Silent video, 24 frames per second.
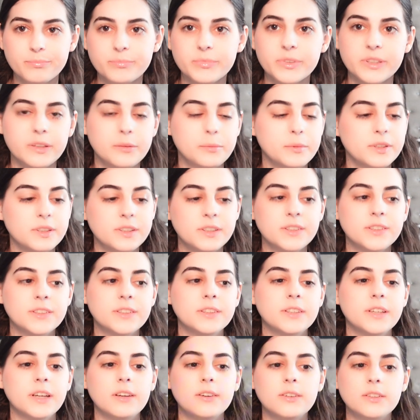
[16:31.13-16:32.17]
Been how many
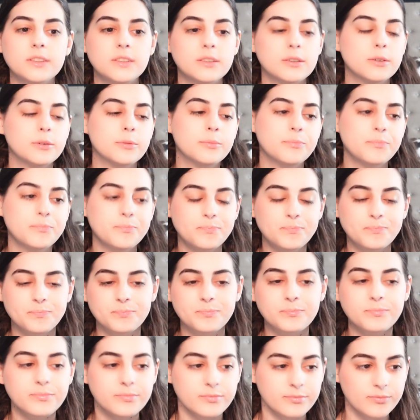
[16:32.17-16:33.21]
seasons now, so
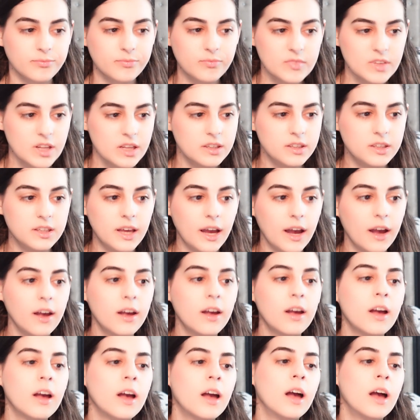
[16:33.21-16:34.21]
yeah.